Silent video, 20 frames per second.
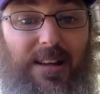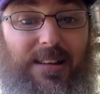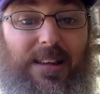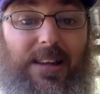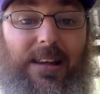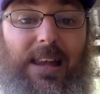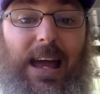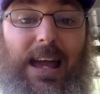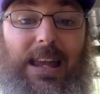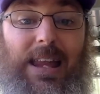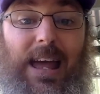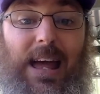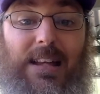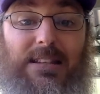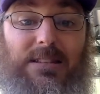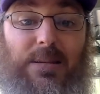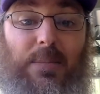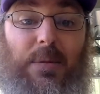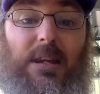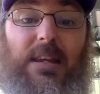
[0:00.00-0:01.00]
to lay
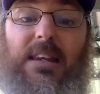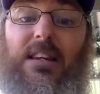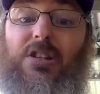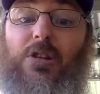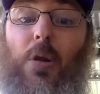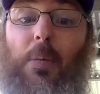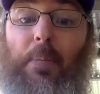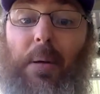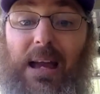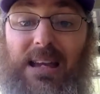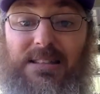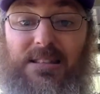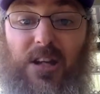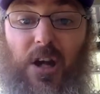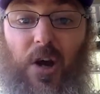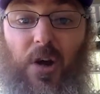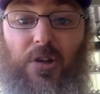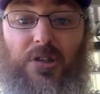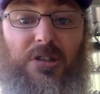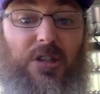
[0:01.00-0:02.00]
down some initial base
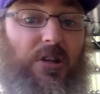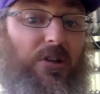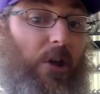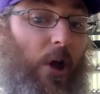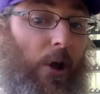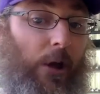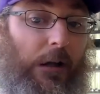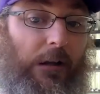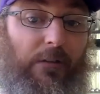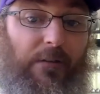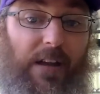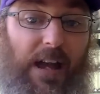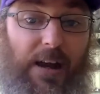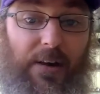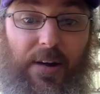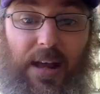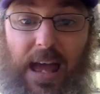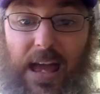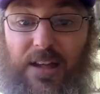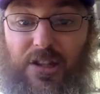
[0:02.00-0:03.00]
coats and tonal
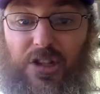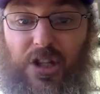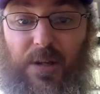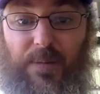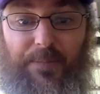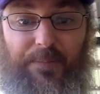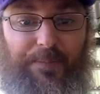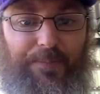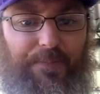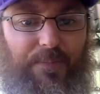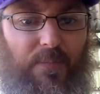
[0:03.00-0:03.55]
variation.